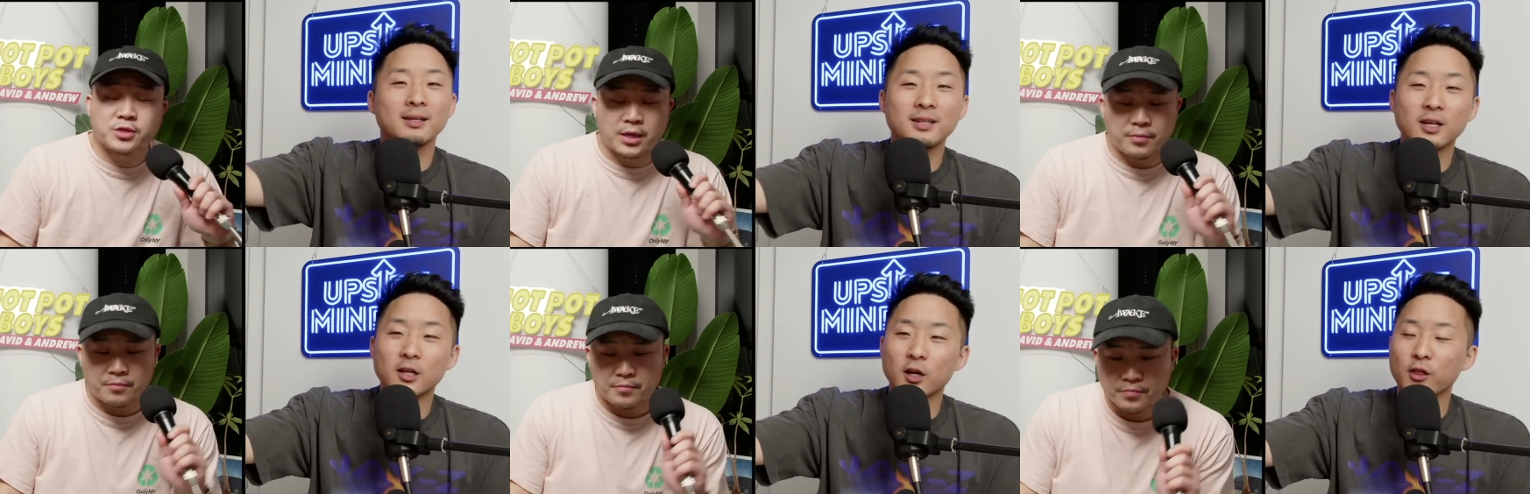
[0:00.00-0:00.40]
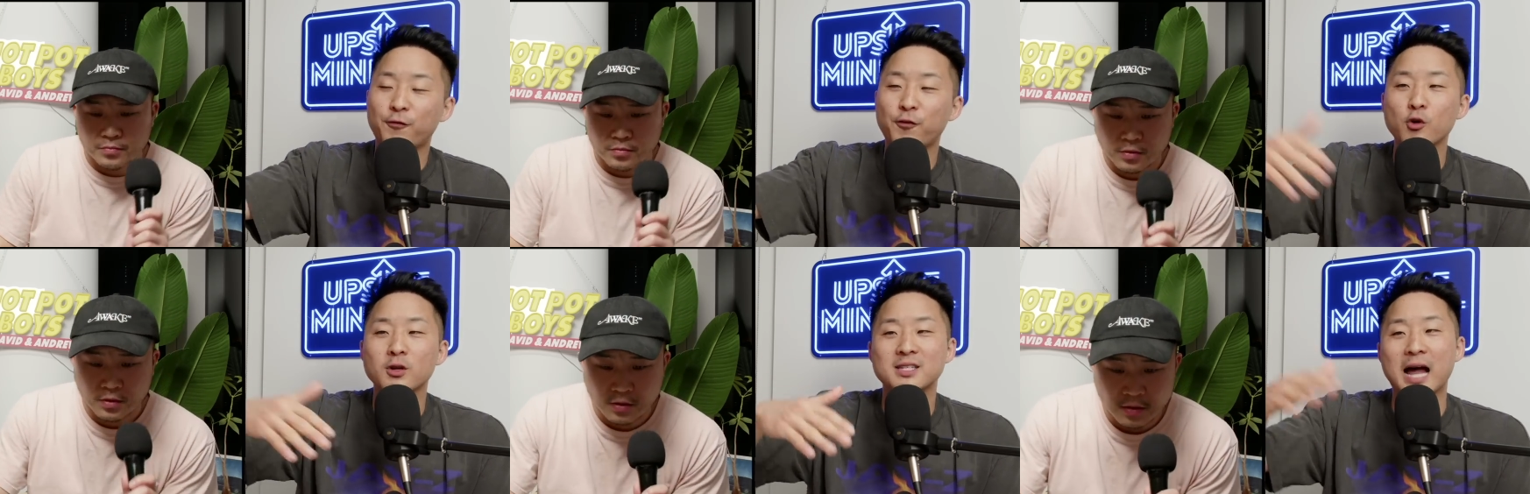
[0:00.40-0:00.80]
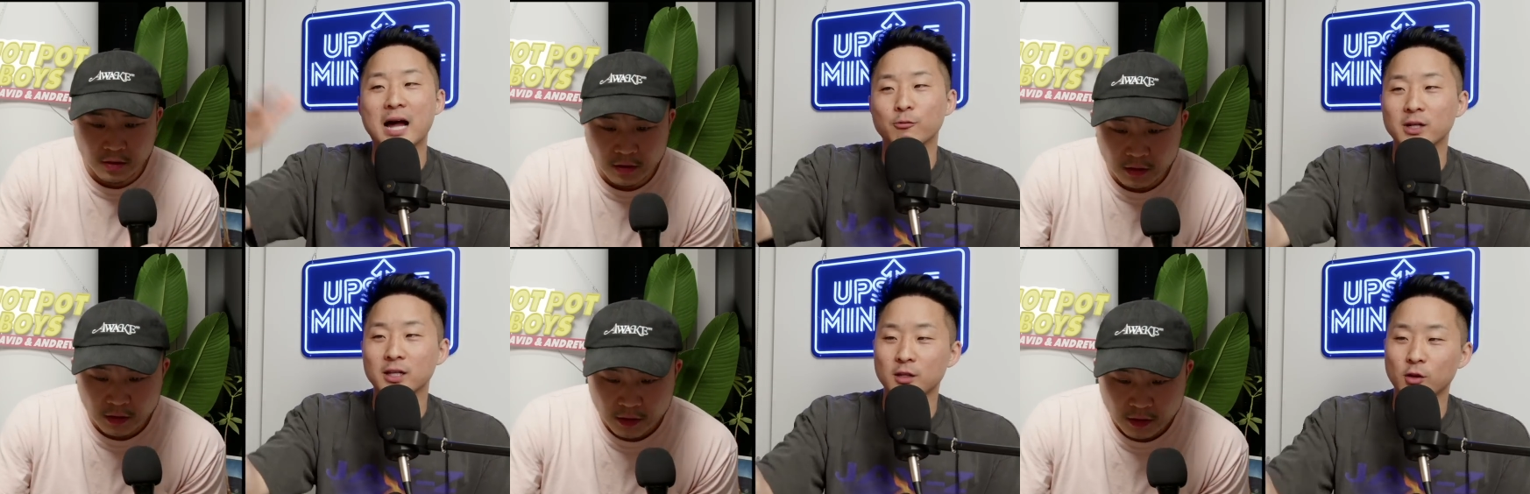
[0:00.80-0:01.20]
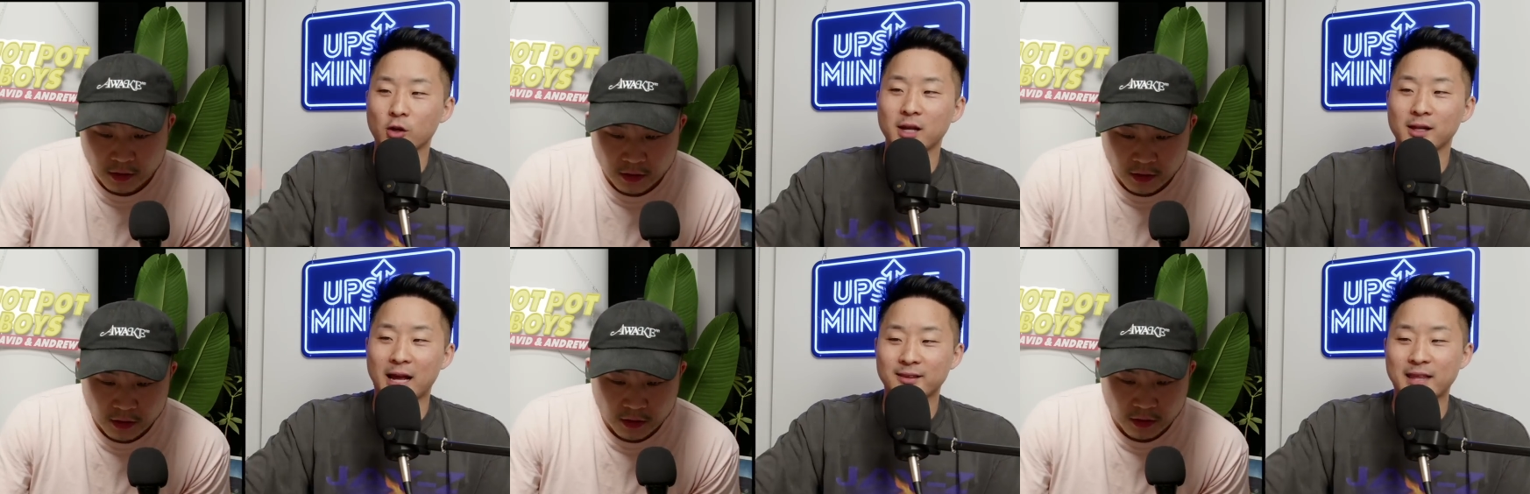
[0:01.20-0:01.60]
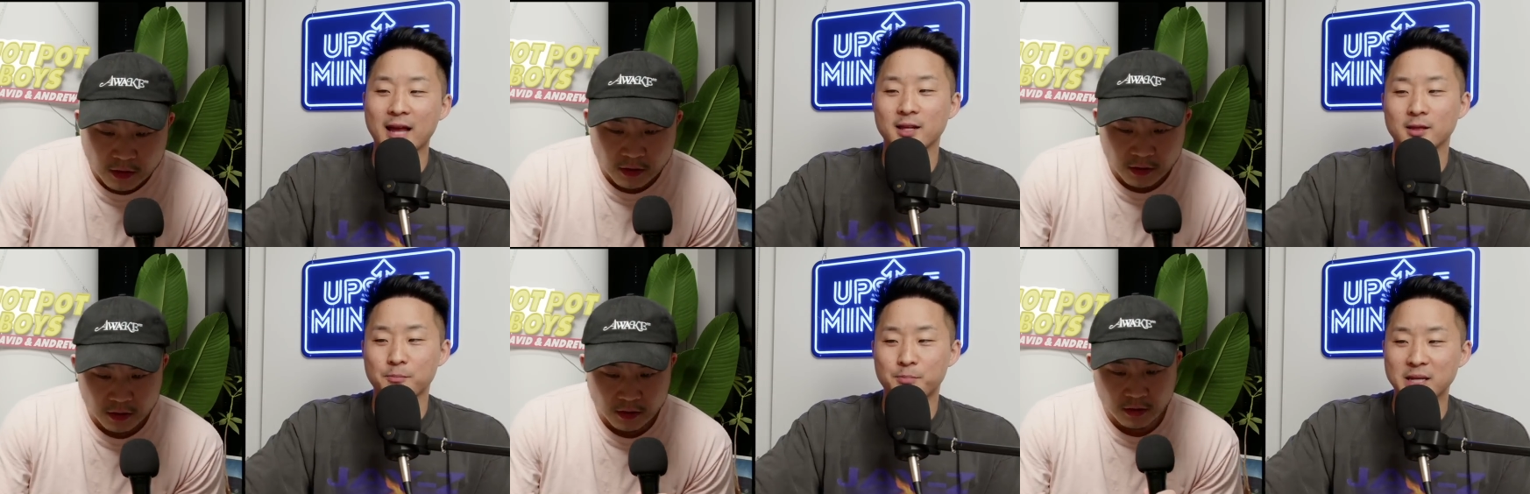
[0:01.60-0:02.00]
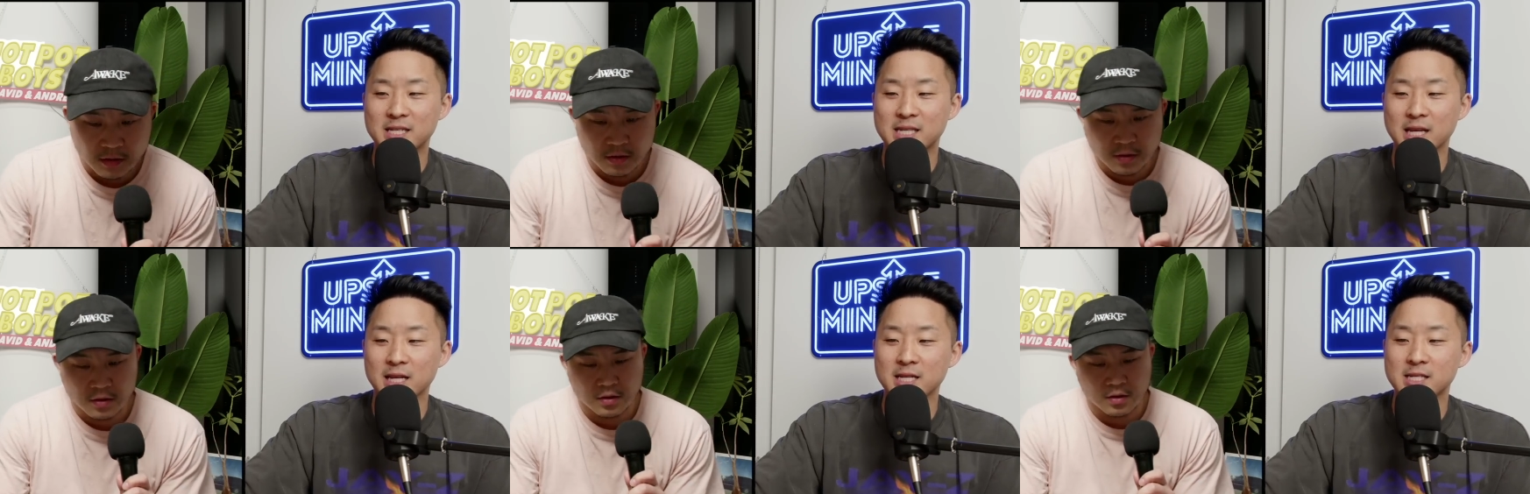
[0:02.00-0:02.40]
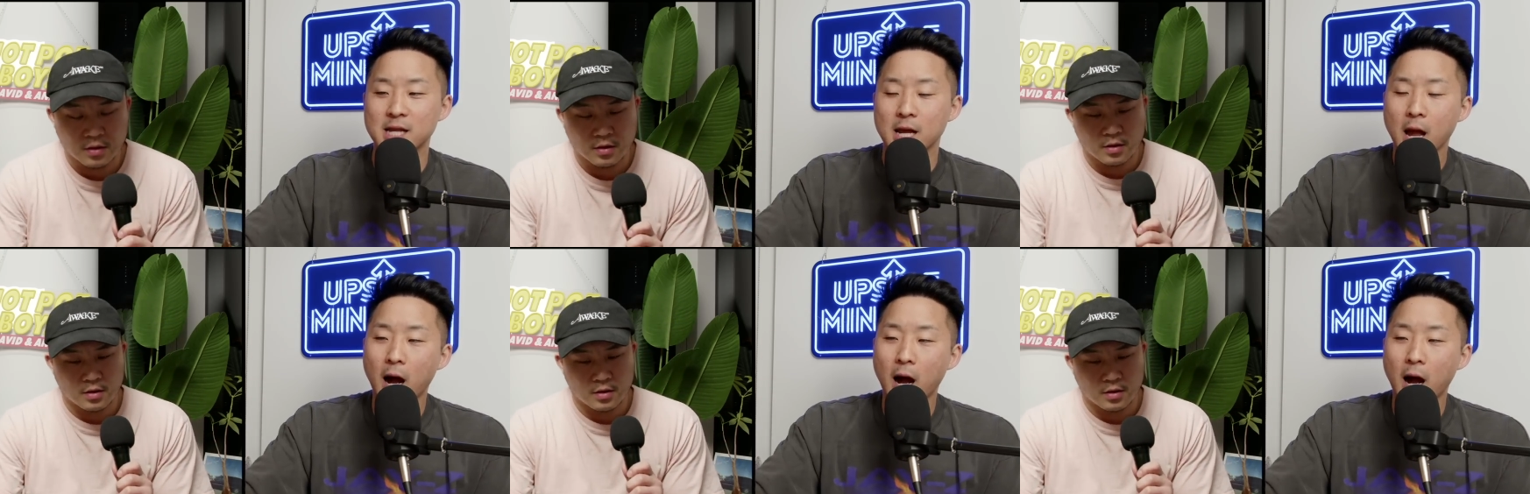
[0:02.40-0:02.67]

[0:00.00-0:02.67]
Speaker 1: It, you know, the food is not really looking like that in the big cities.